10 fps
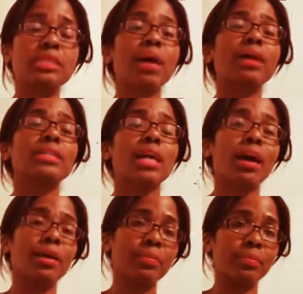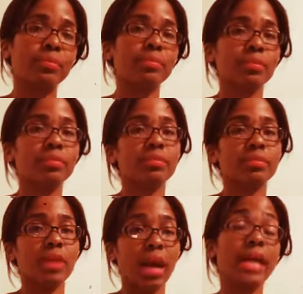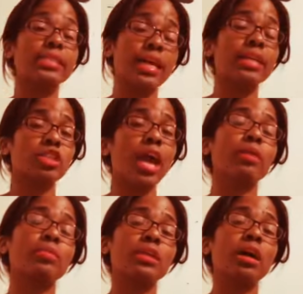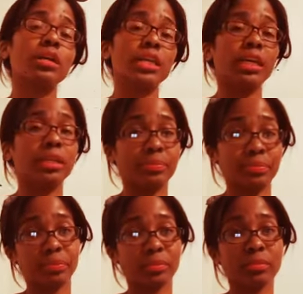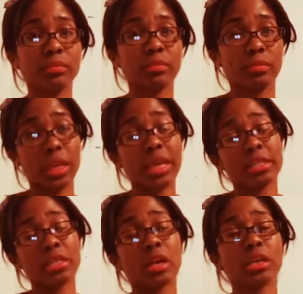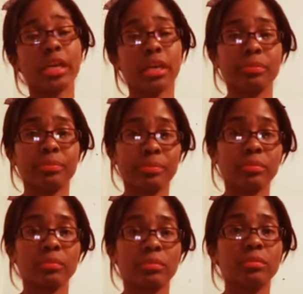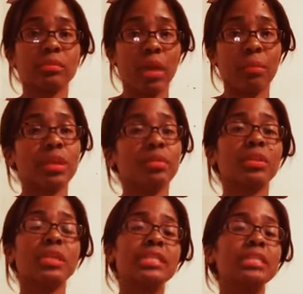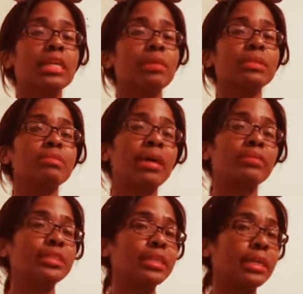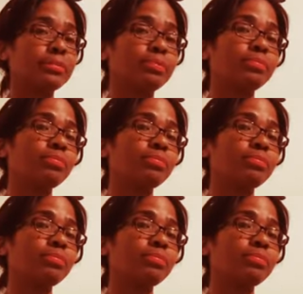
About time. I said Jack was hunky. He is hunky, but he really needs to keep his mouth shut.